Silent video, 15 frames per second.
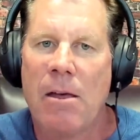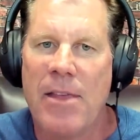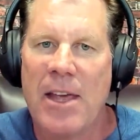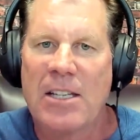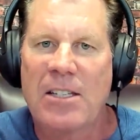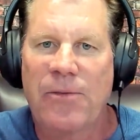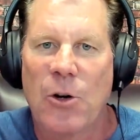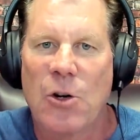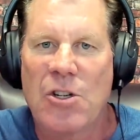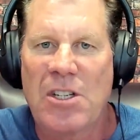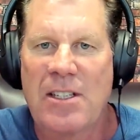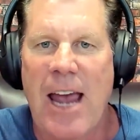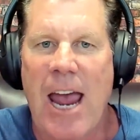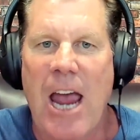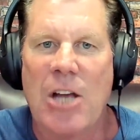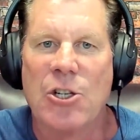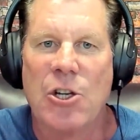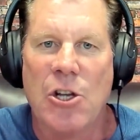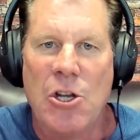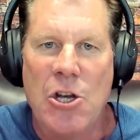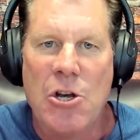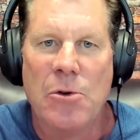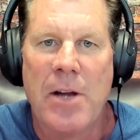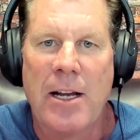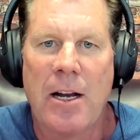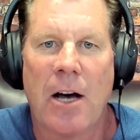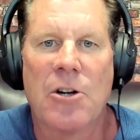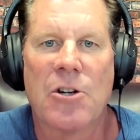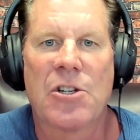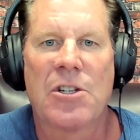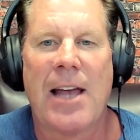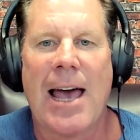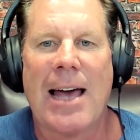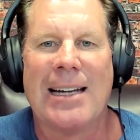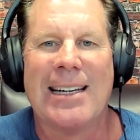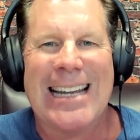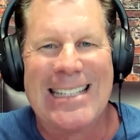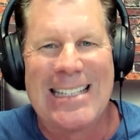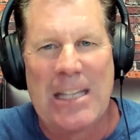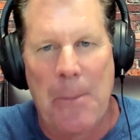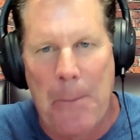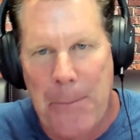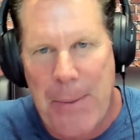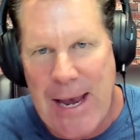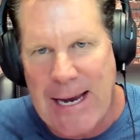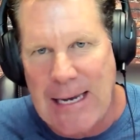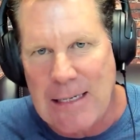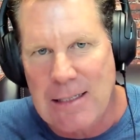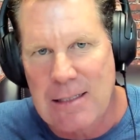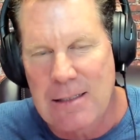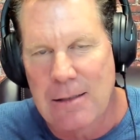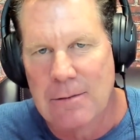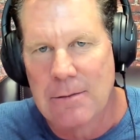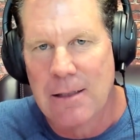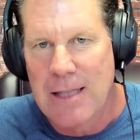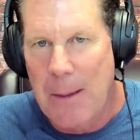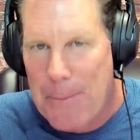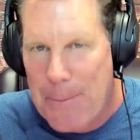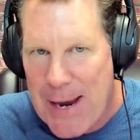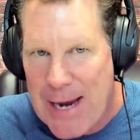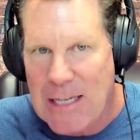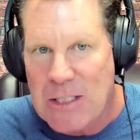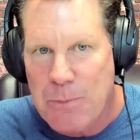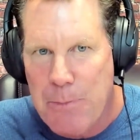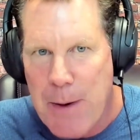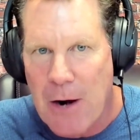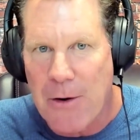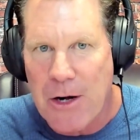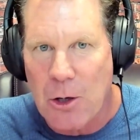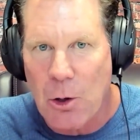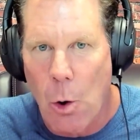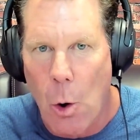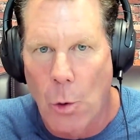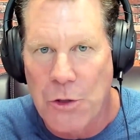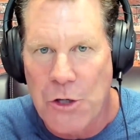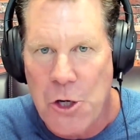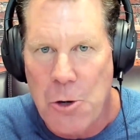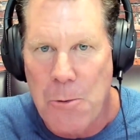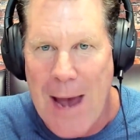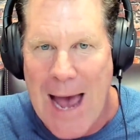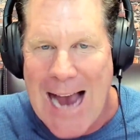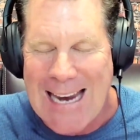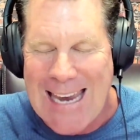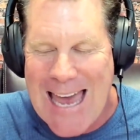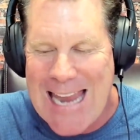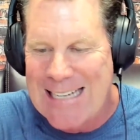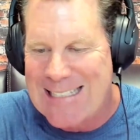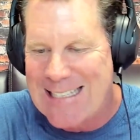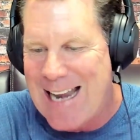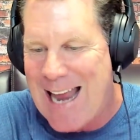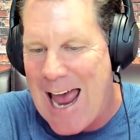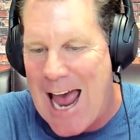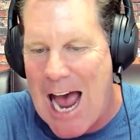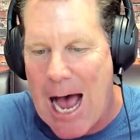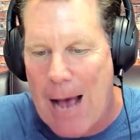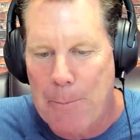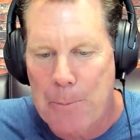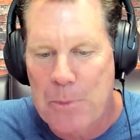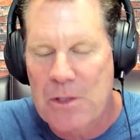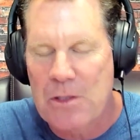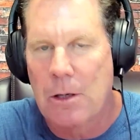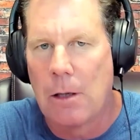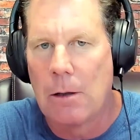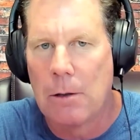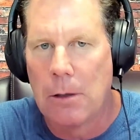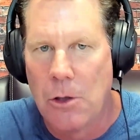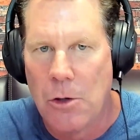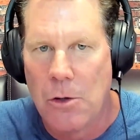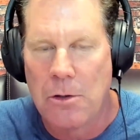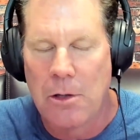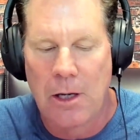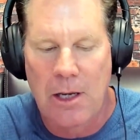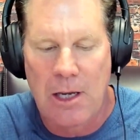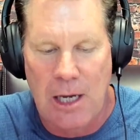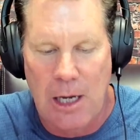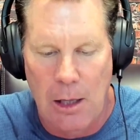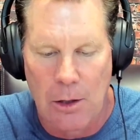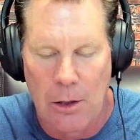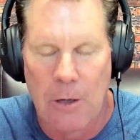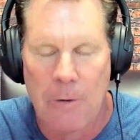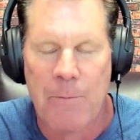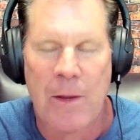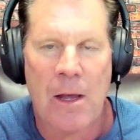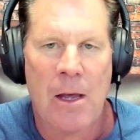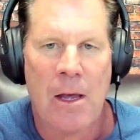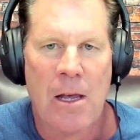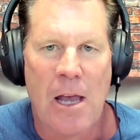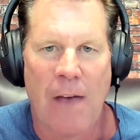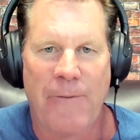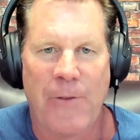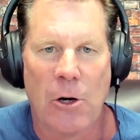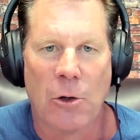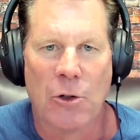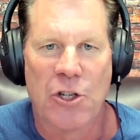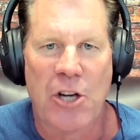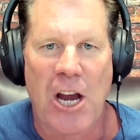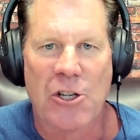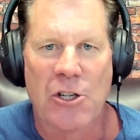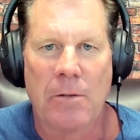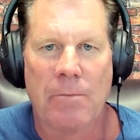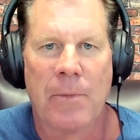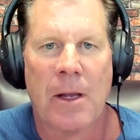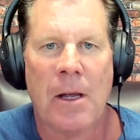This first stage you need to understand is the biggest the biggest barrier holding you back, and it's an absolute killer if you don't change it.